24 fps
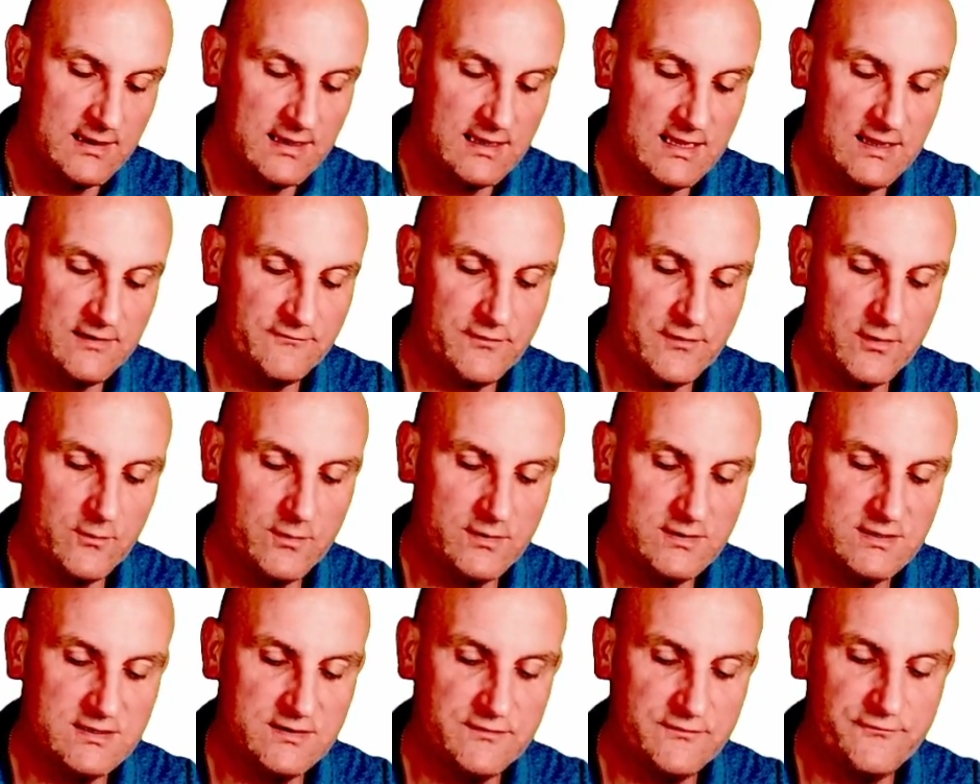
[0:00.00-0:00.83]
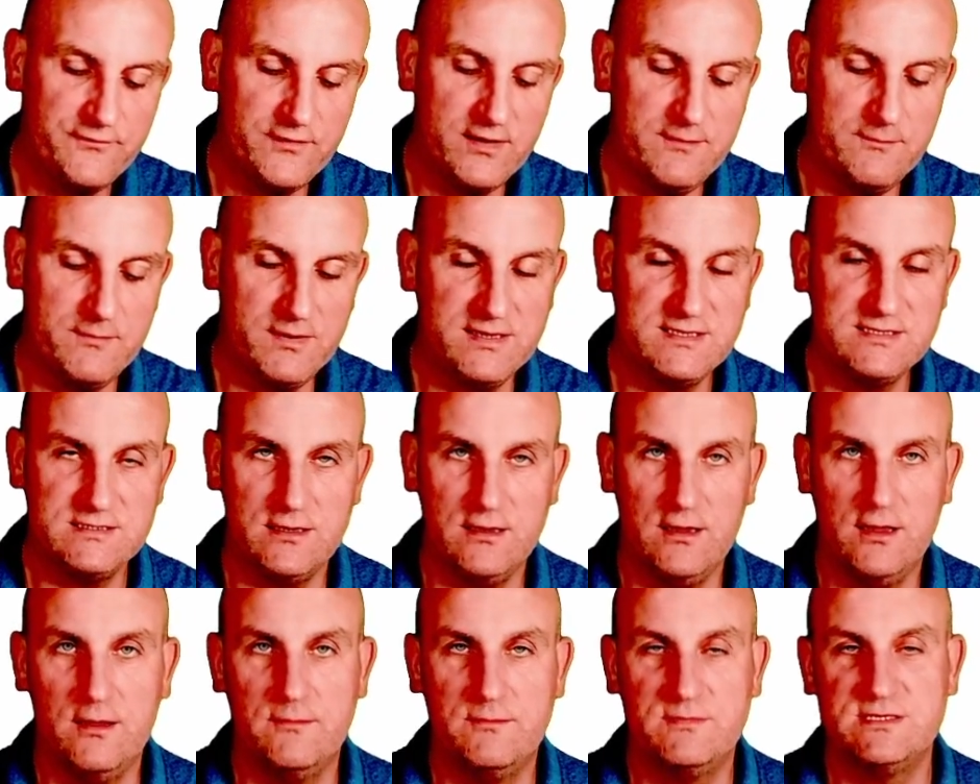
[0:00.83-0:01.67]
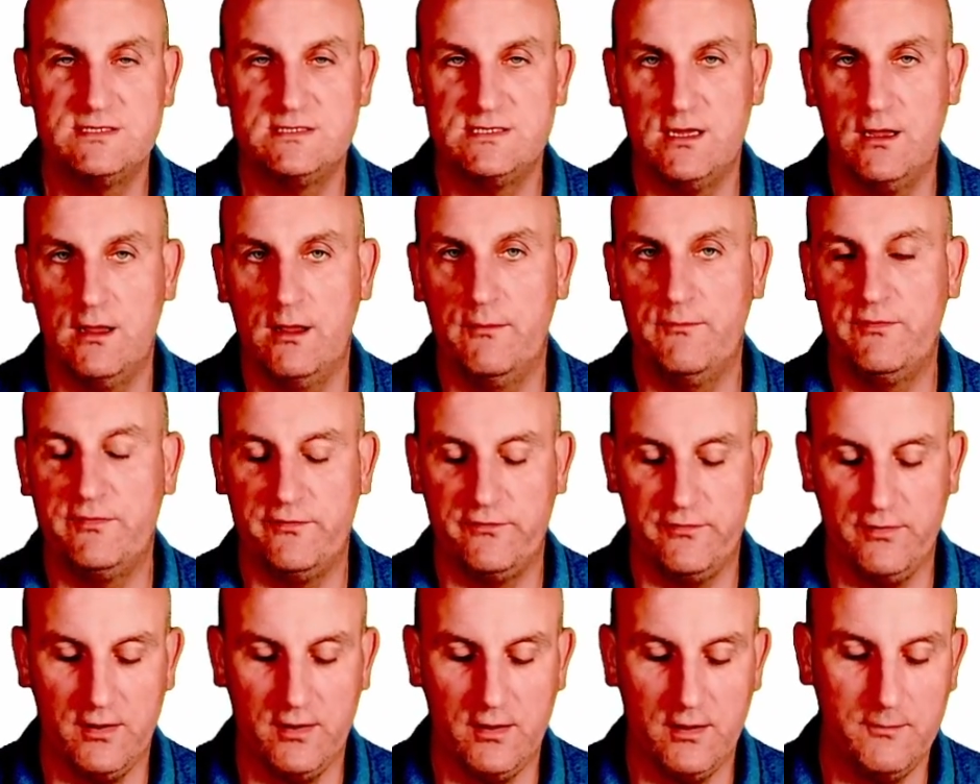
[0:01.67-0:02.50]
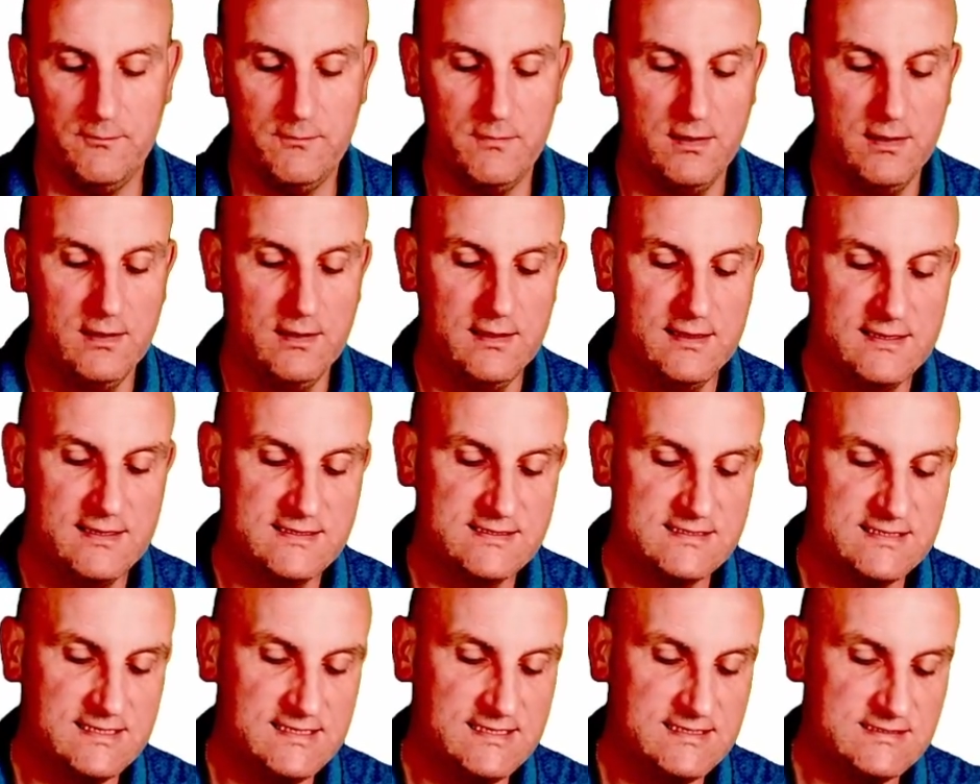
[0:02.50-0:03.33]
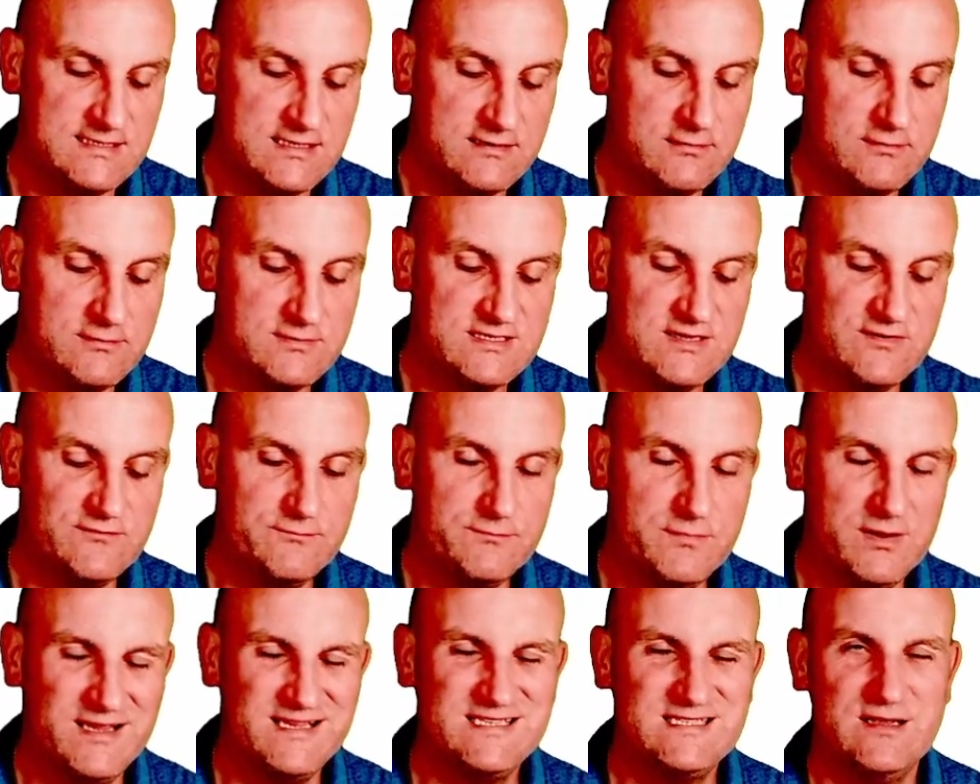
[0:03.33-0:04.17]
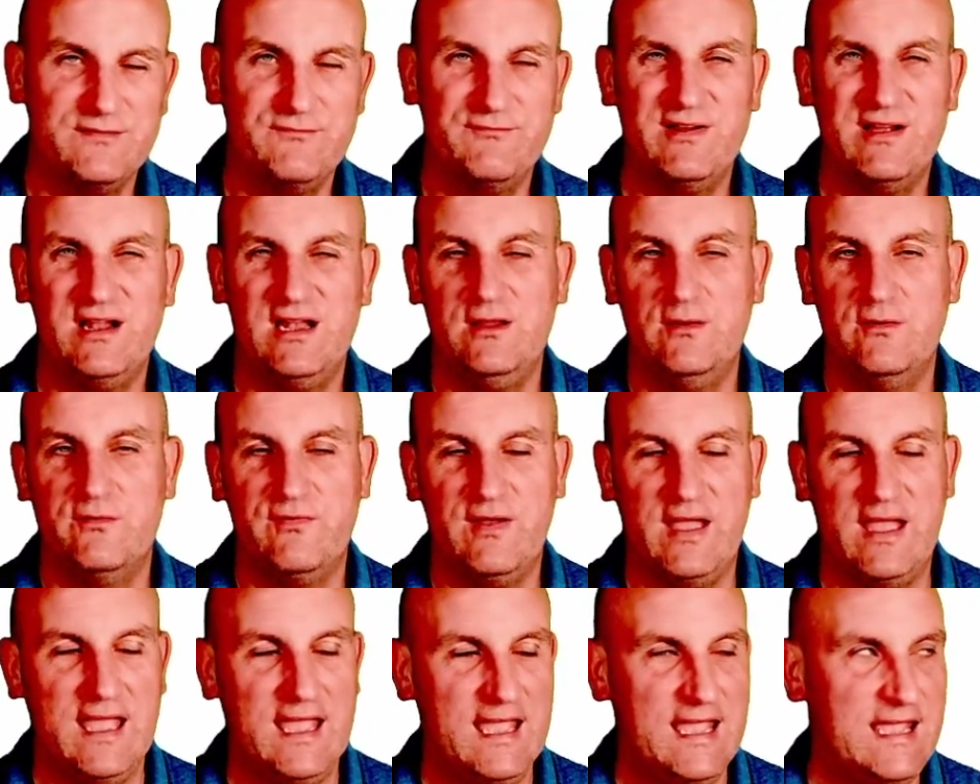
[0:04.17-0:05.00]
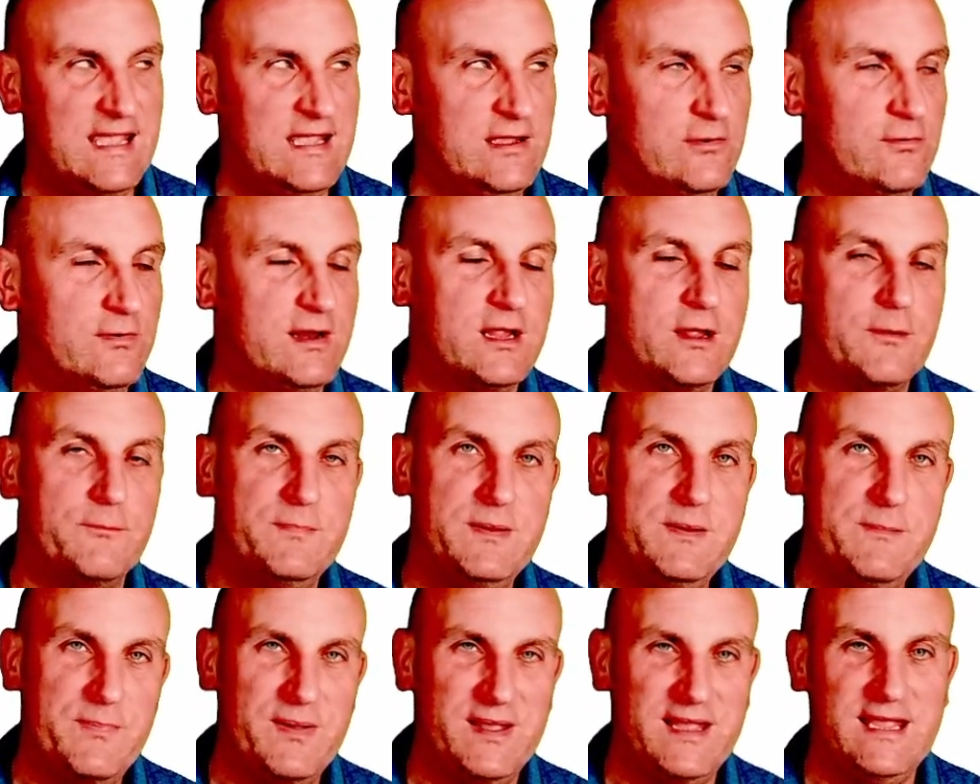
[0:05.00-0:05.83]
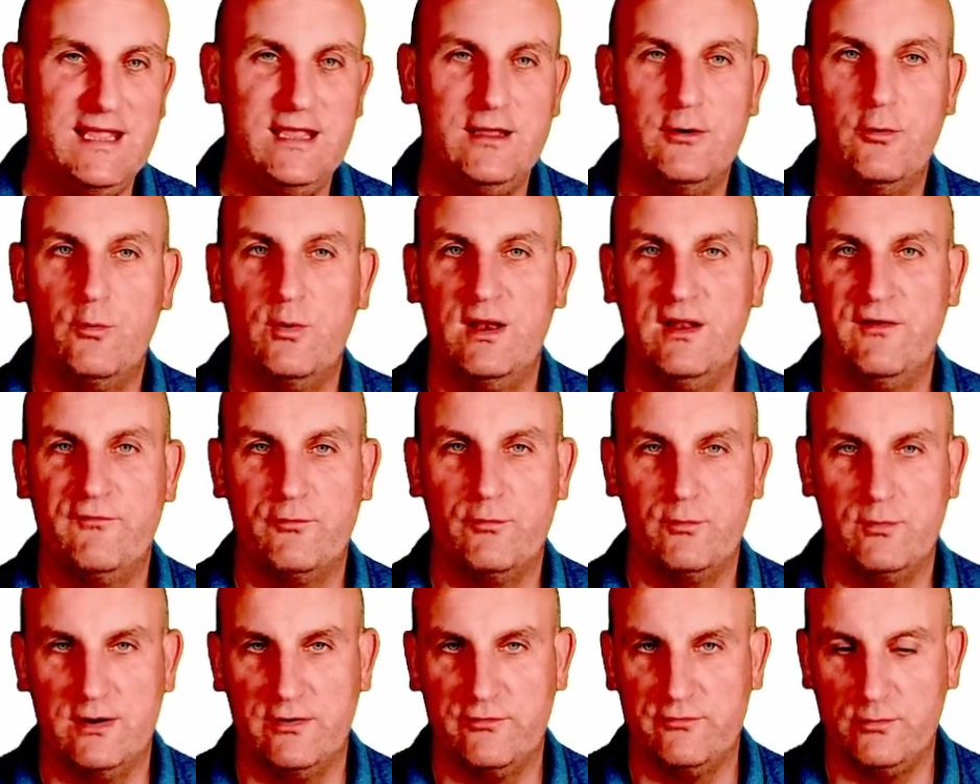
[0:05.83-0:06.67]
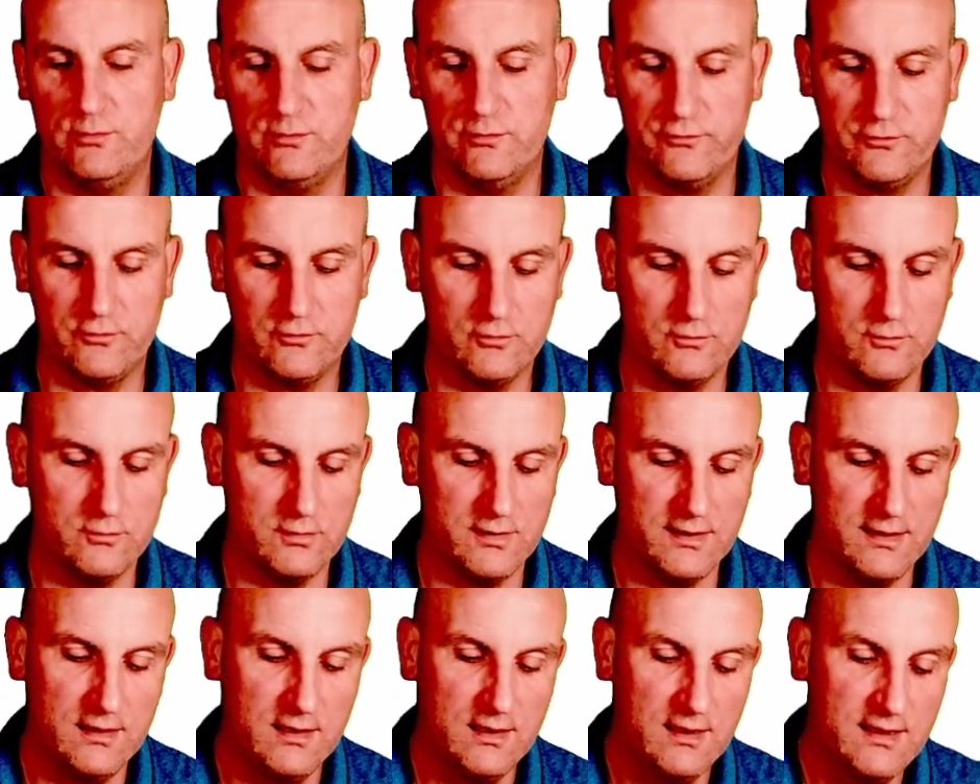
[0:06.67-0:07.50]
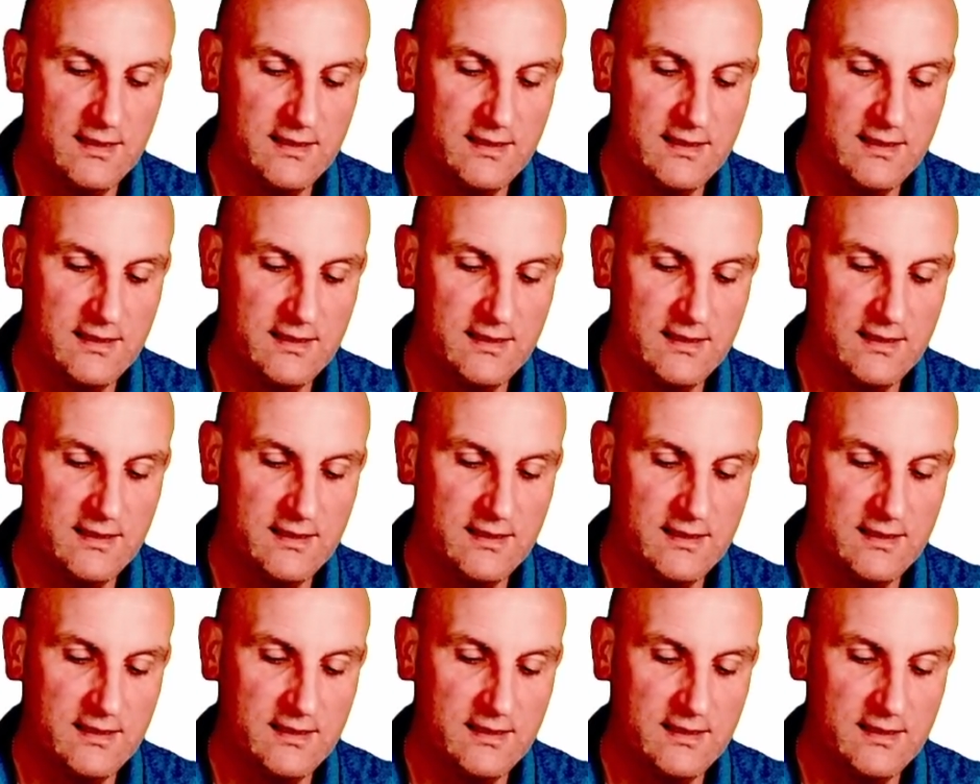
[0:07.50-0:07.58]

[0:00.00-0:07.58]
If I wanted to find my term to term to term, T0 is given by some value of A, or it can be P or whatever else we want to call it.